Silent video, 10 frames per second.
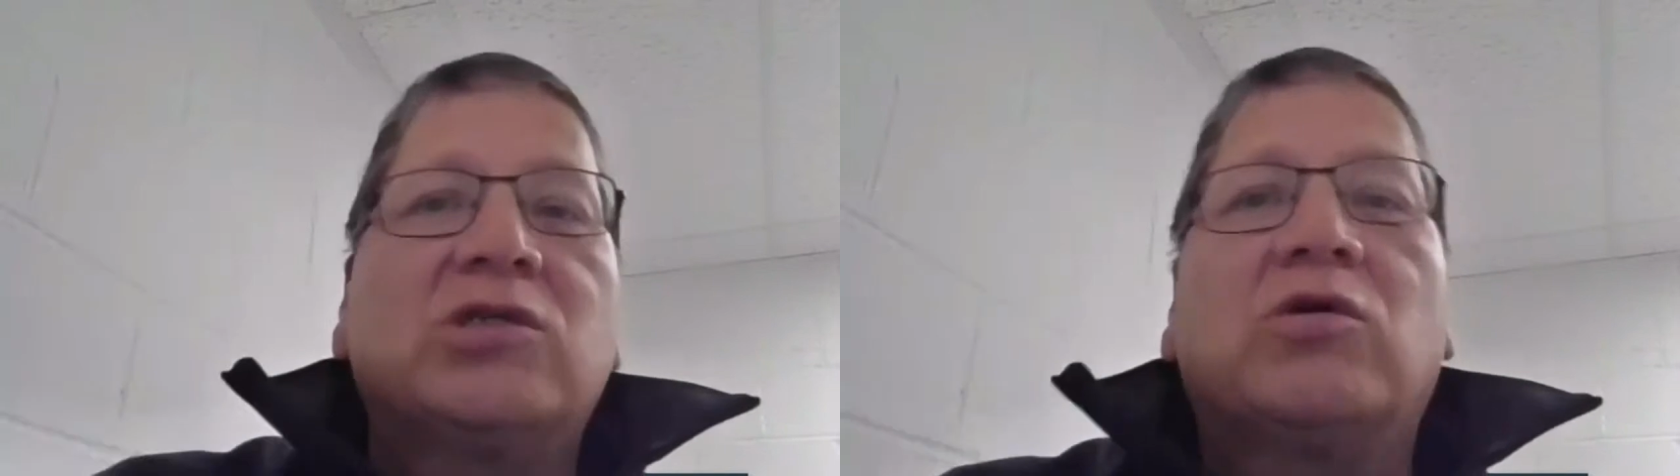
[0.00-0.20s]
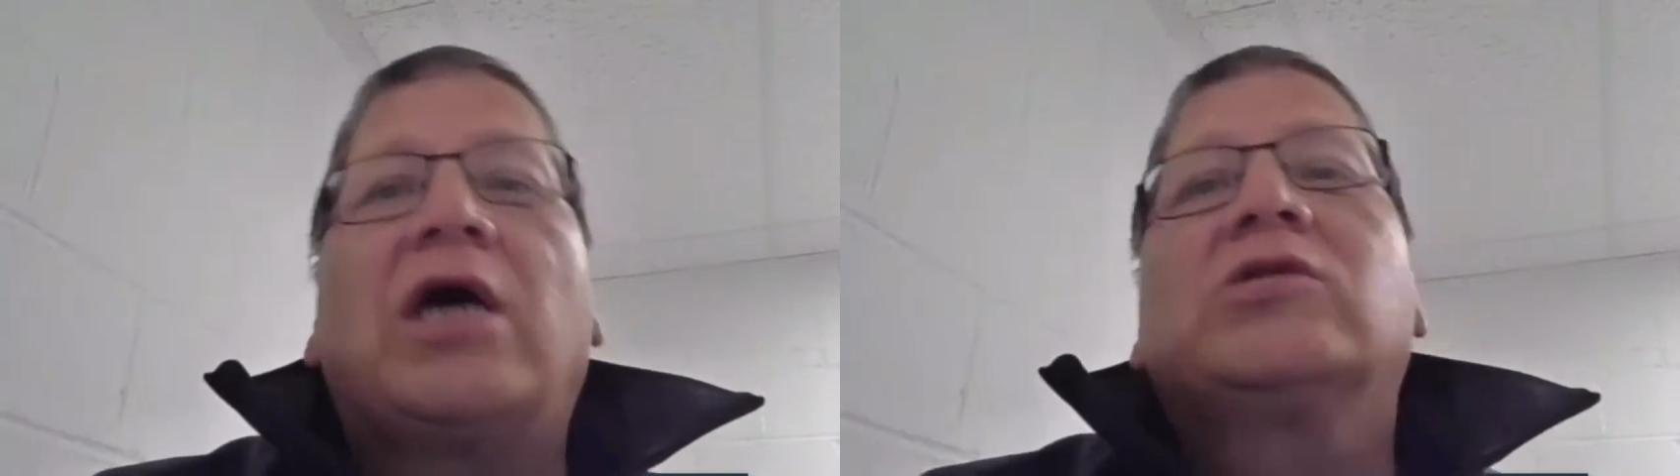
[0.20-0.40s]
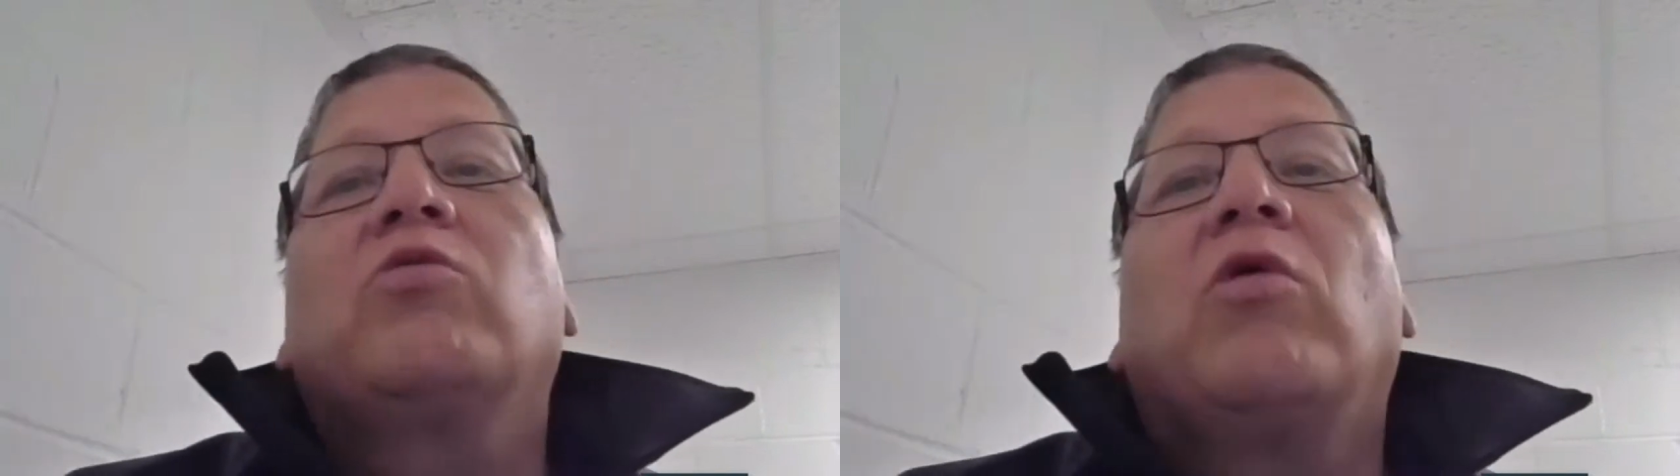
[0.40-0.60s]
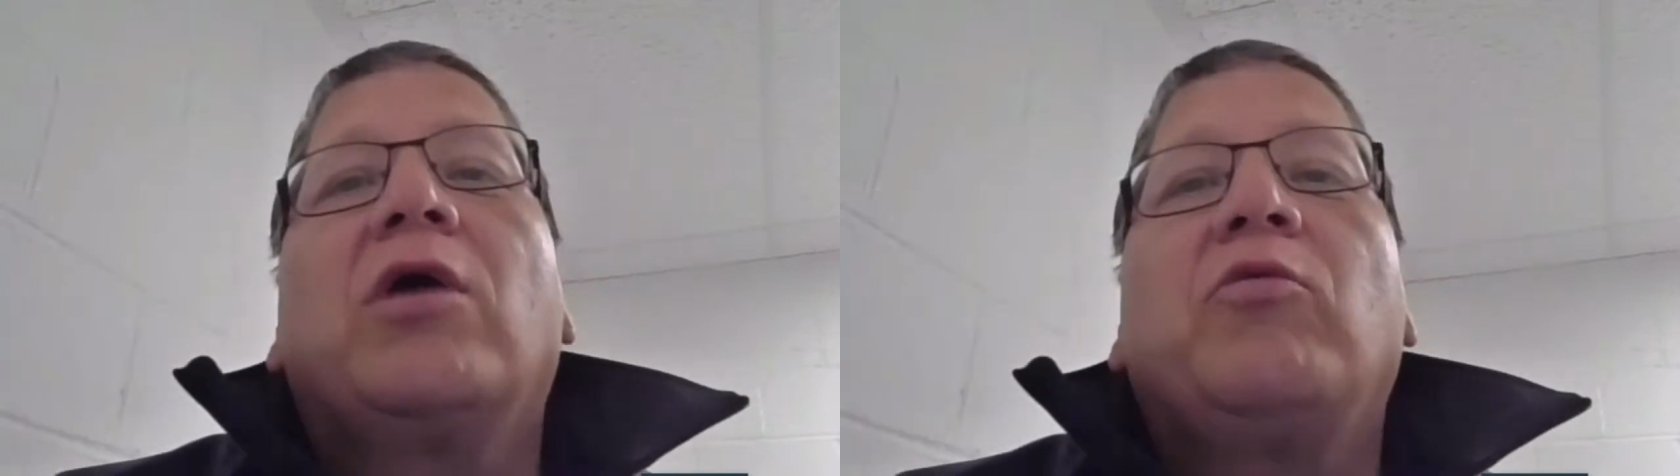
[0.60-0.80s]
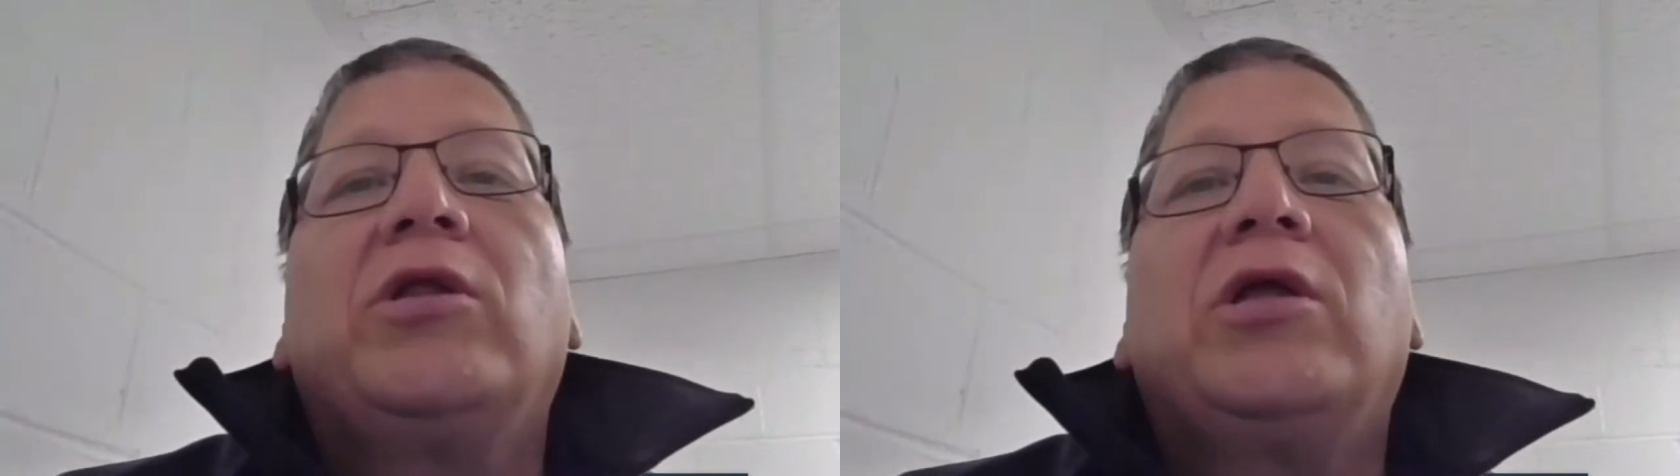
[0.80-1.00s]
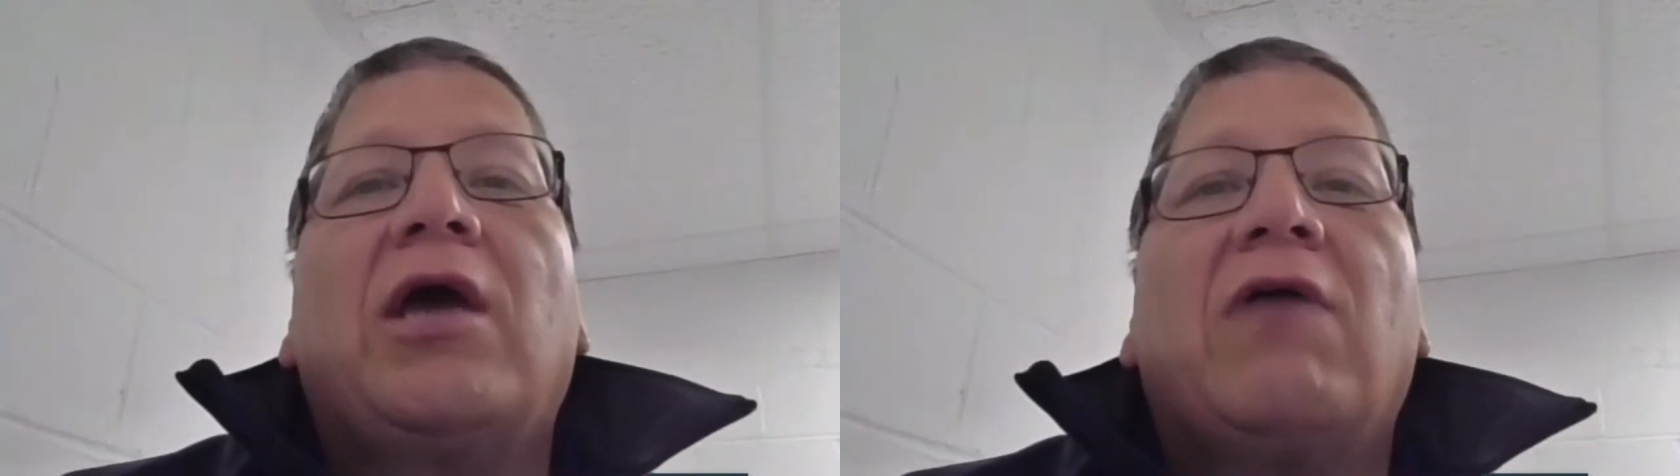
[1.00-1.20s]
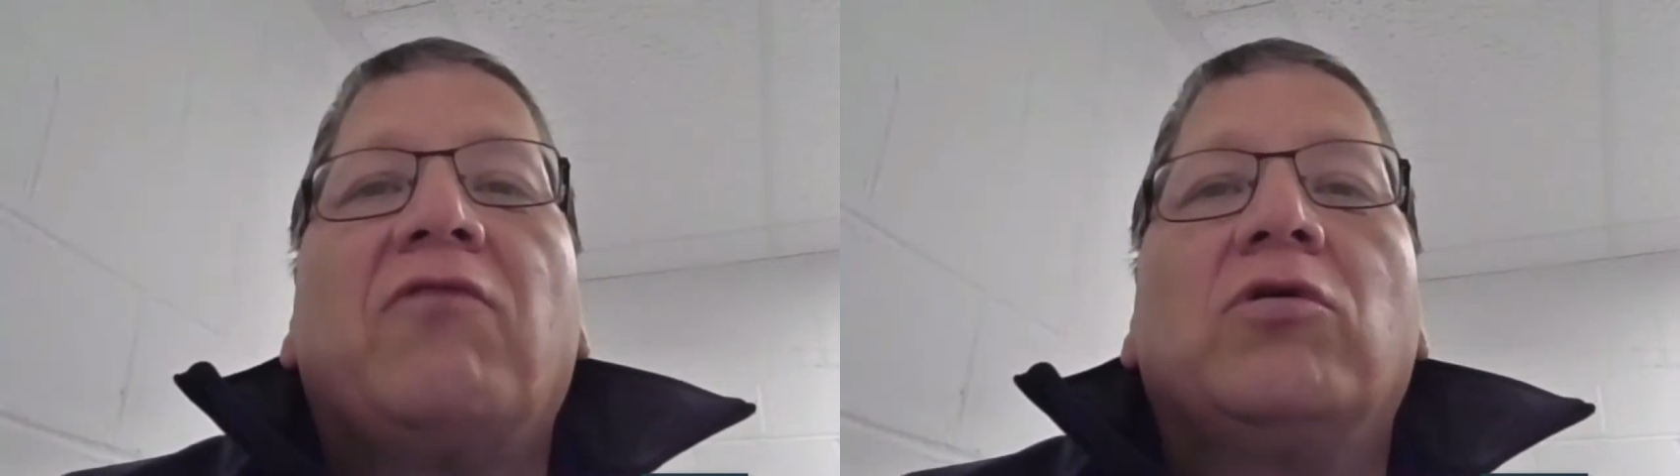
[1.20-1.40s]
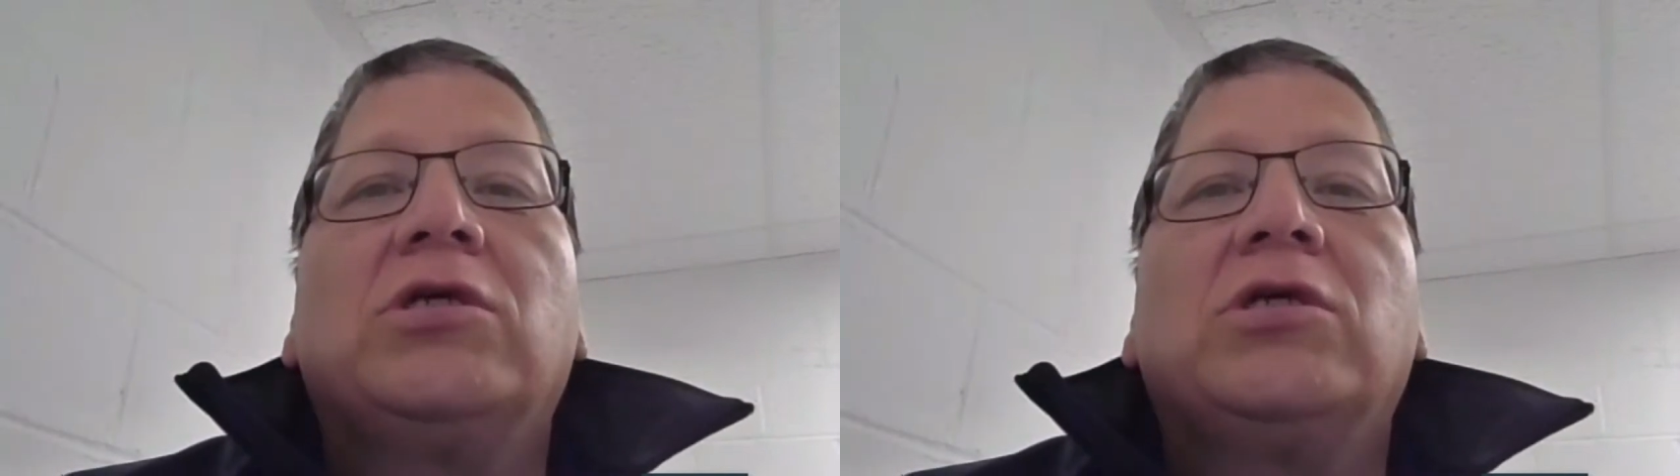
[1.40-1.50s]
So that's why we didn't have all